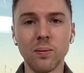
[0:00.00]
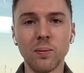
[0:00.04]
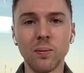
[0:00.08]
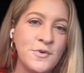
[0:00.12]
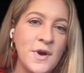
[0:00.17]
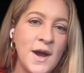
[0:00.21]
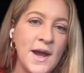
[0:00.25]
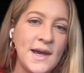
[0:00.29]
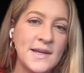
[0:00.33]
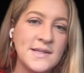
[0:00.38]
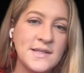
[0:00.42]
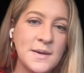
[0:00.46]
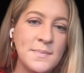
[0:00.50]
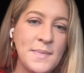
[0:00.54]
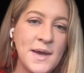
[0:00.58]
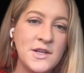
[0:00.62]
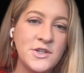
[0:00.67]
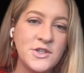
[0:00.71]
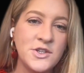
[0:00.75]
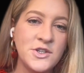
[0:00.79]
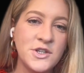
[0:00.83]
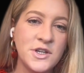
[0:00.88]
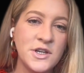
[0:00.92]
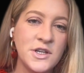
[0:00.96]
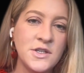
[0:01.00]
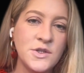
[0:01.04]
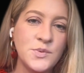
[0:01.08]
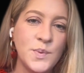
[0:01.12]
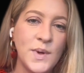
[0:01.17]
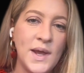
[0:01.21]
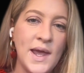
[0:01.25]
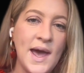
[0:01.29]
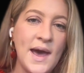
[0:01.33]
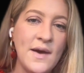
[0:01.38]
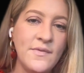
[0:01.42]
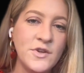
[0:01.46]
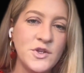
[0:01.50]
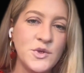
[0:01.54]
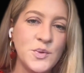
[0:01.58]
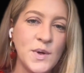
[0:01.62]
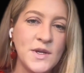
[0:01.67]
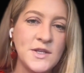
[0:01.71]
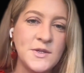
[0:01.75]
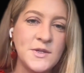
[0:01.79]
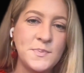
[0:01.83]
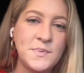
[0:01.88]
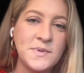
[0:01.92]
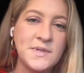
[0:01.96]
Right, as I mentioned, we have a
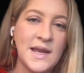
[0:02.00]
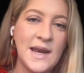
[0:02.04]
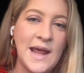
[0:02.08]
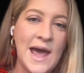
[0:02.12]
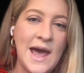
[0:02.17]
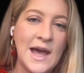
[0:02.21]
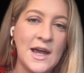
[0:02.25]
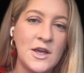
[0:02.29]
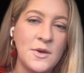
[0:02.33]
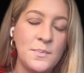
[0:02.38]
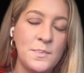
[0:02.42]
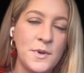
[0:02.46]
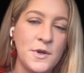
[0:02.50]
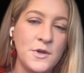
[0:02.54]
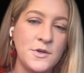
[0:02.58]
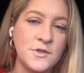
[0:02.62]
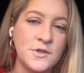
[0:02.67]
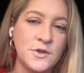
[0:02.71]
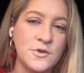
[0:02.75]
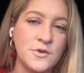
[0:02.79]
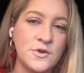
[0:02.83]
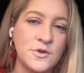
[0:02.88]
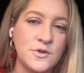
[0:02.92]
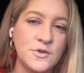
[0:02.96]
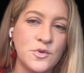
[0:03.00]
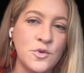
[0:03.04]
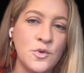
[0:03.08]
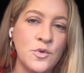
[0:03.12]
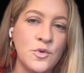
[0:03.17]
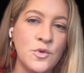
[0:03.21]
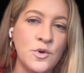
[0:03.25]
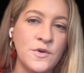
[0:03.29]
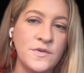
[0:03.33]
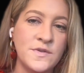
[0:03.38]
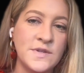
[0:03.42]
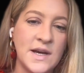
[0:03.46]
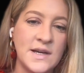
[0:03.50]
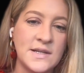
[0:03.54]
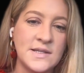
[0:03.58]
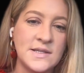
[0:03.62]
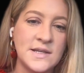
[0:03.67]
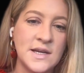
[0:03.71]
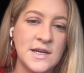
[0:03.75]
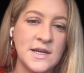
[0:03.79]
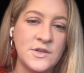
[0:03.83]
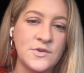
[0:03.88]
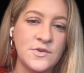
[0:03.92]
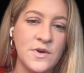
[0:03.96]
20% ACCA boost across all of
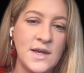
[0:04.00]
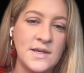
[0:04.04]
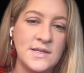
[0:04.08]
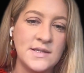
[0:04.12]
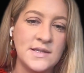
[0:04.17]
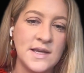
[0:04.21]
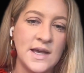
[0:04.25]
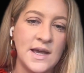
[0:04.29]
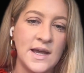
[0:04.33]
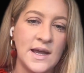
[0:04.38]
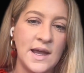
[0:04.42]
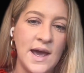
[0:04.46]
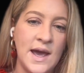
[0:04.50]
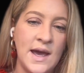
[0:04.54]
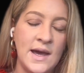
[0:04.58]
Saturday's racing,